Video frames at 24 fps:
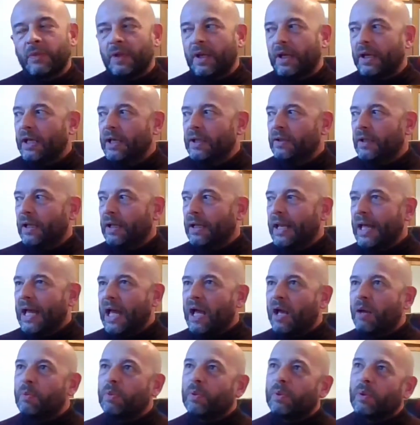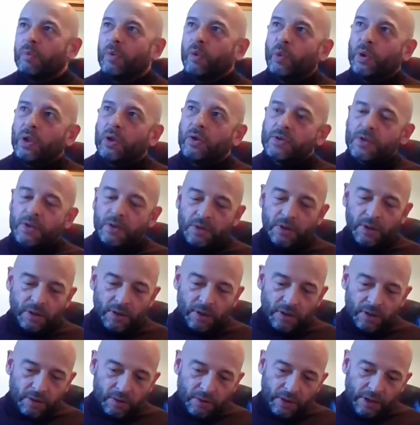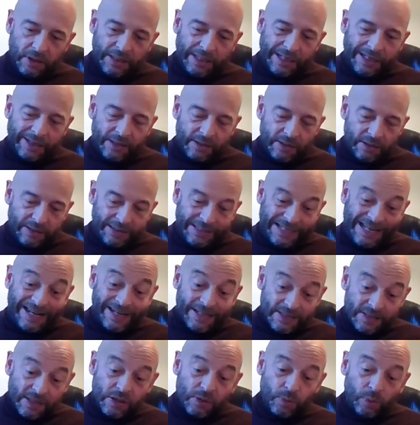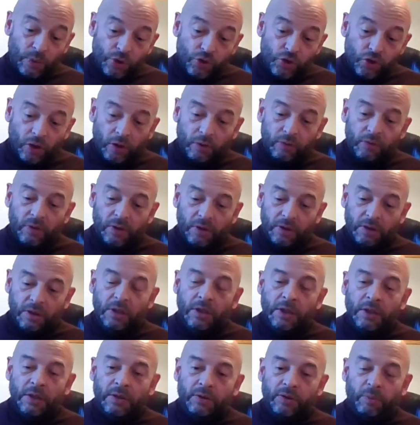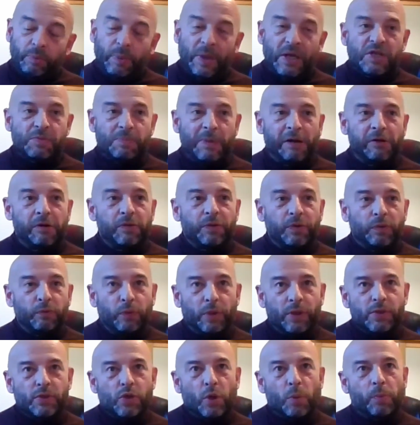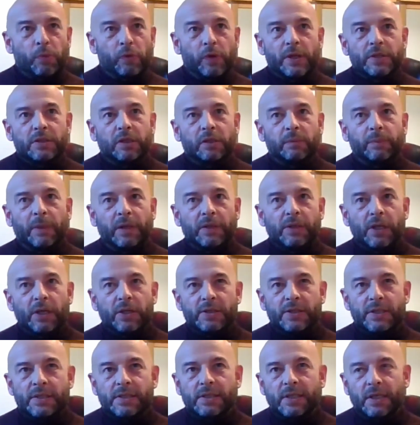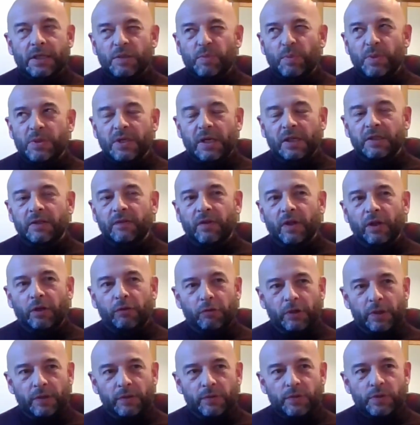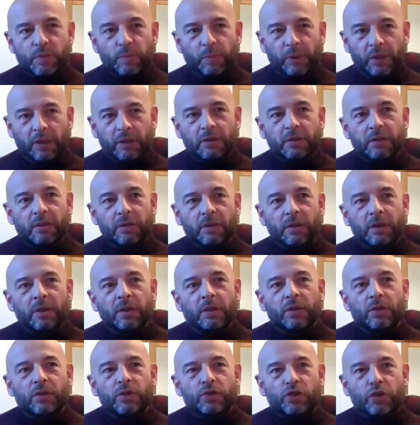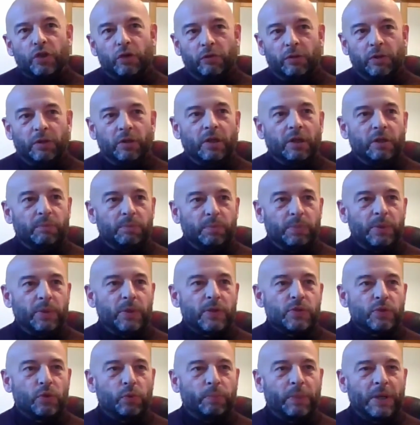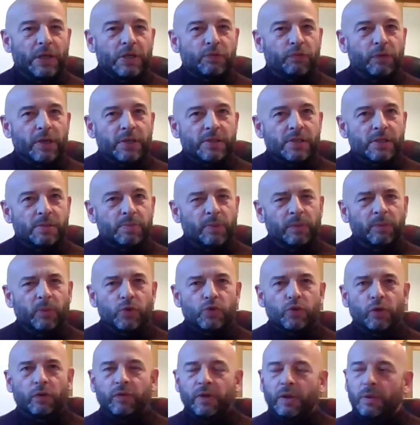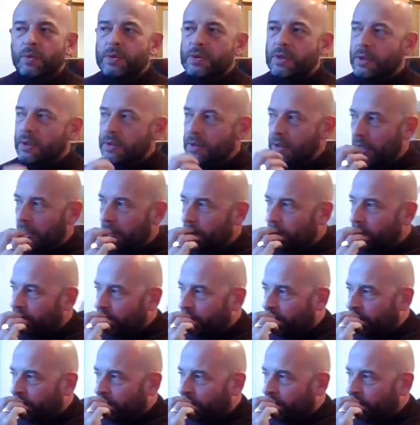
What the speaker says: in the lab. I mean, we also did an analysis which showed that the best marathon runners operated about 96% of their critical speed during their personal best races. Yeah. I'm not sure if that was the same